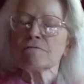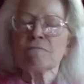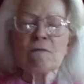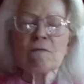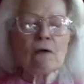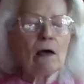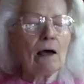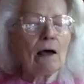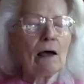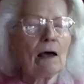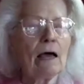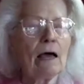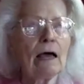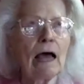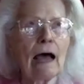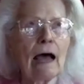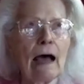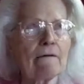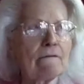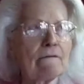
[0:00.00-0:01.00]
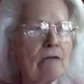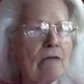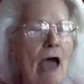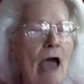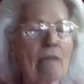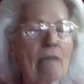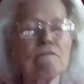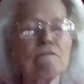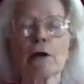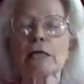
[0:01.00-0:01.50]

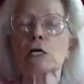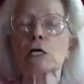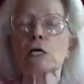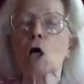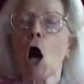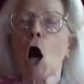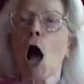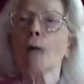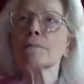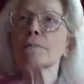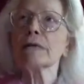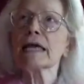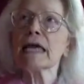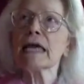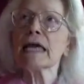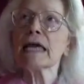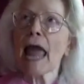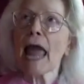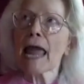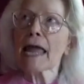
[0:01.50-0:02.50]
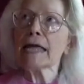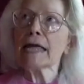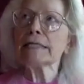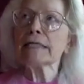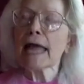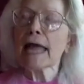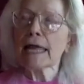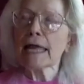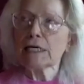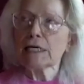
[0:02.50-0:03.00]
very calmly
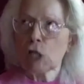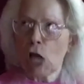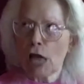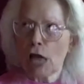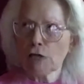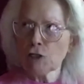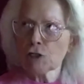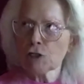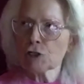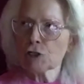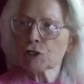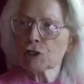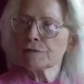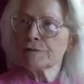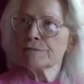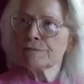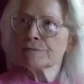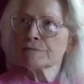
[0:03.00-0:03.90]
ate a lunch.